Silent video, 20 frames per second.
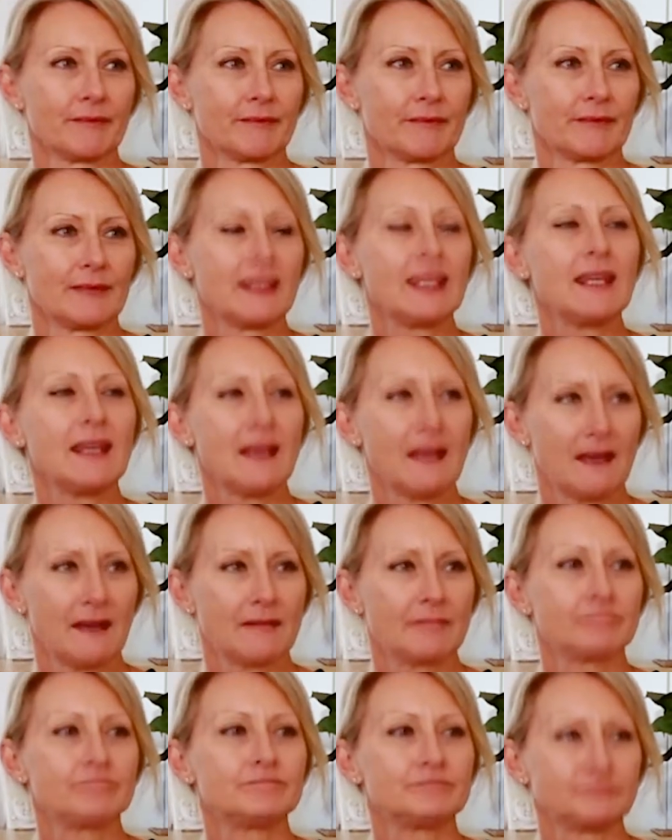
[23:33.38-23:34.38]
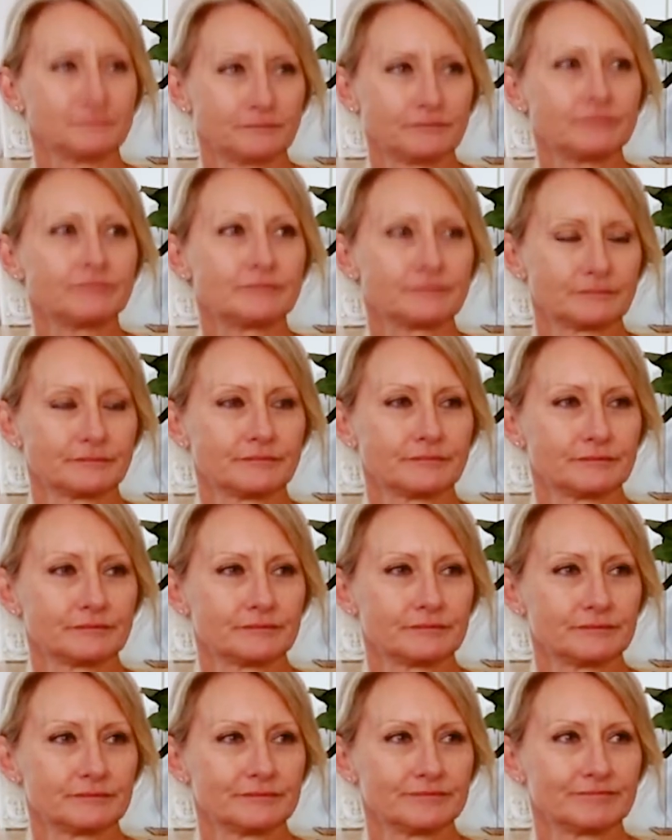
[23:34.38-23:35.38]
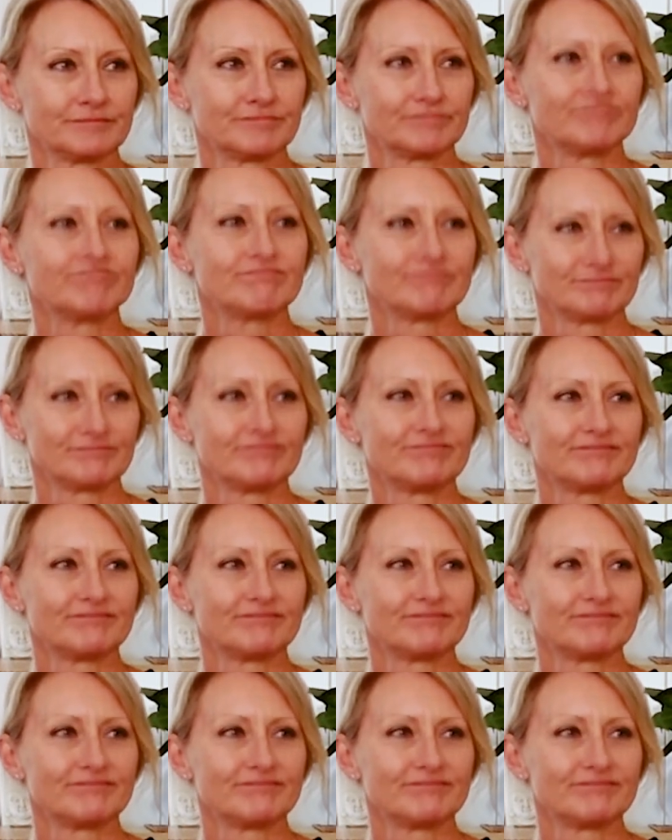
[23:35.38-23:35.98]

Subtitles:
when it comes to growing food with success.